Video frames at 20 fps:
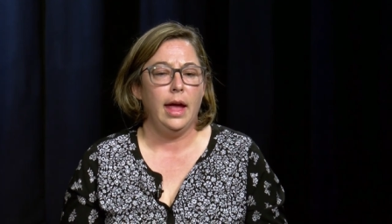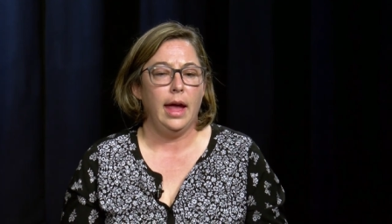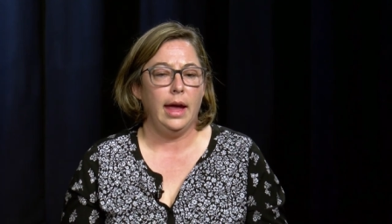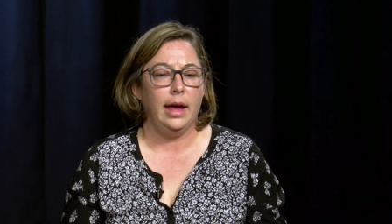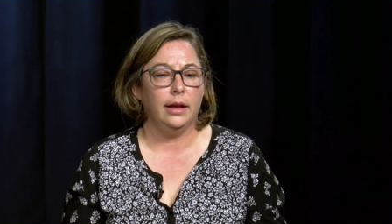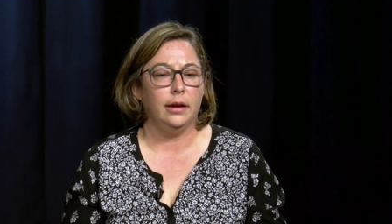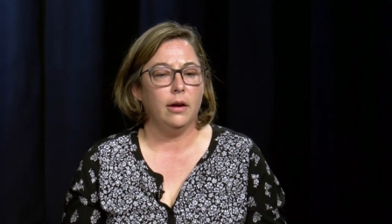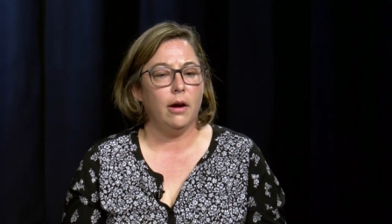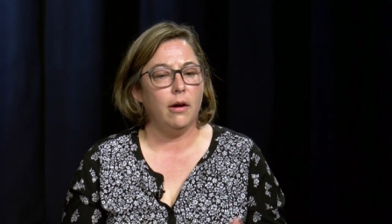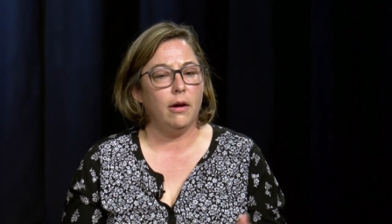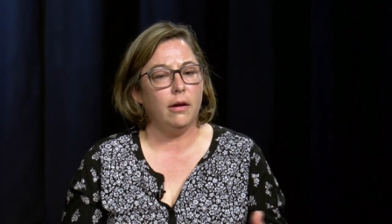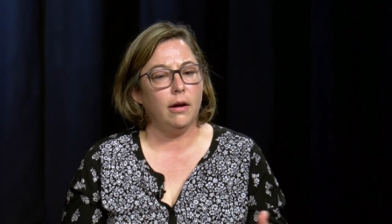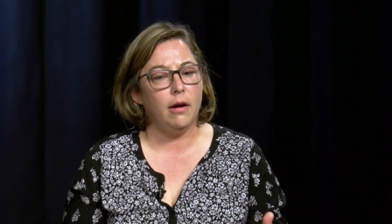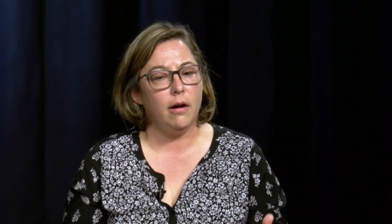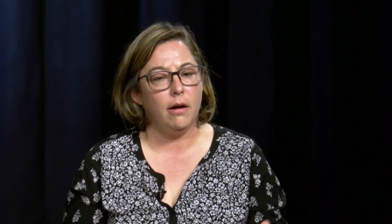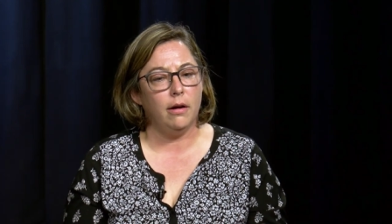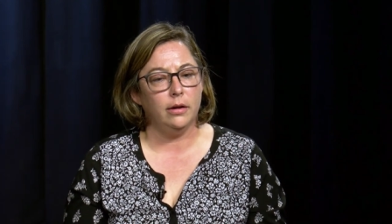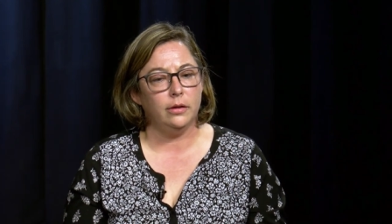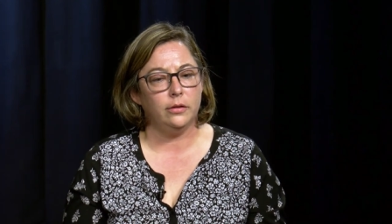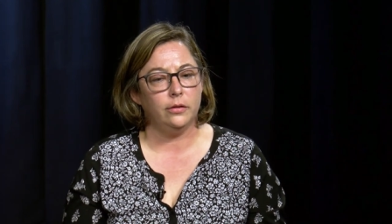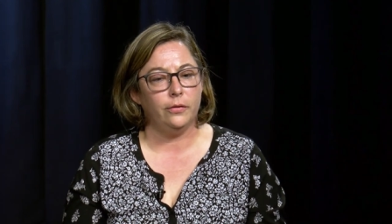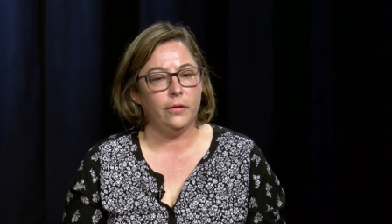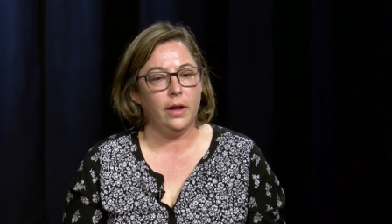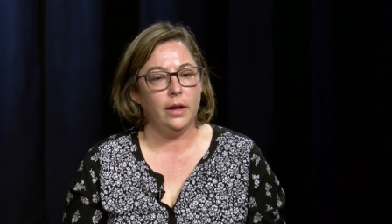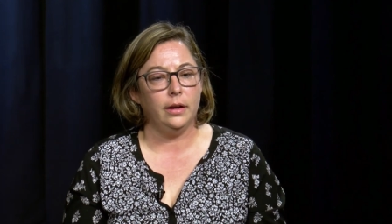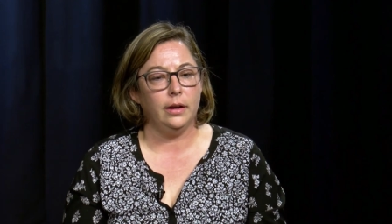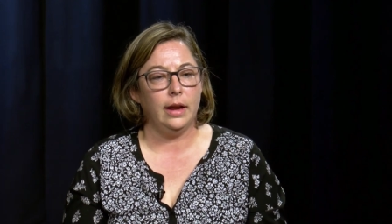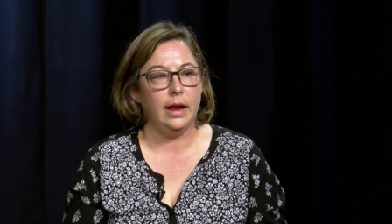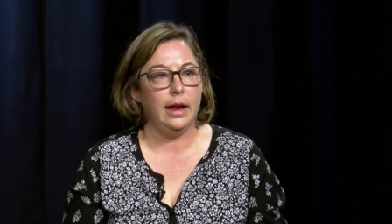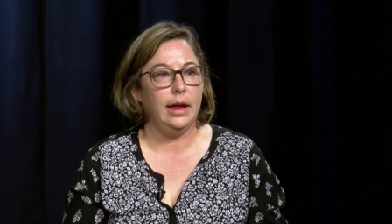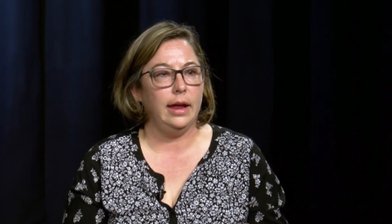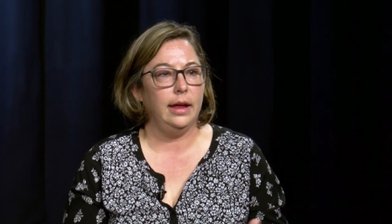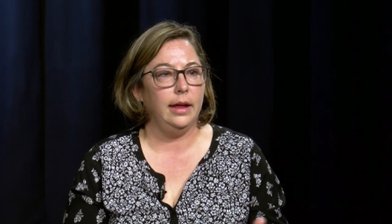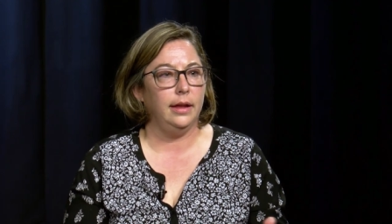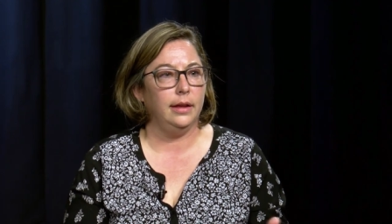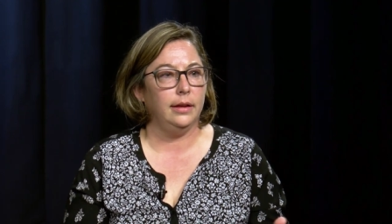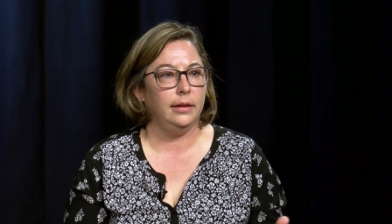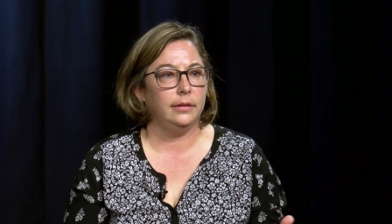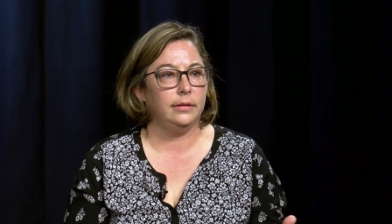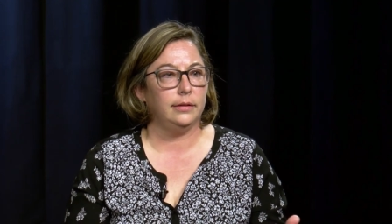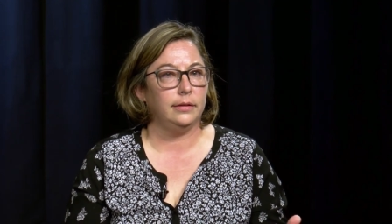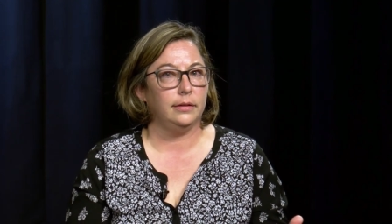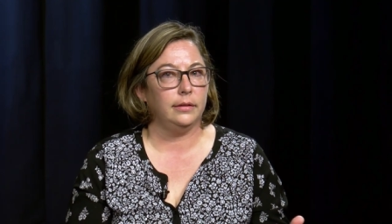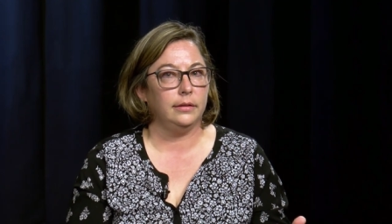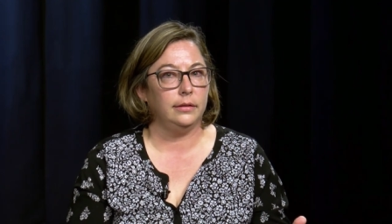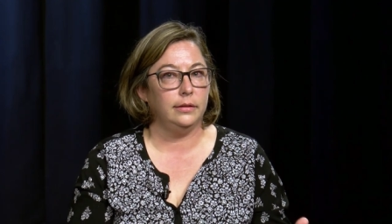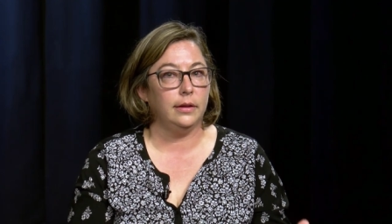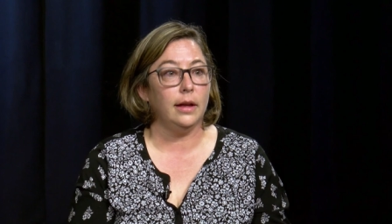And our arts fund is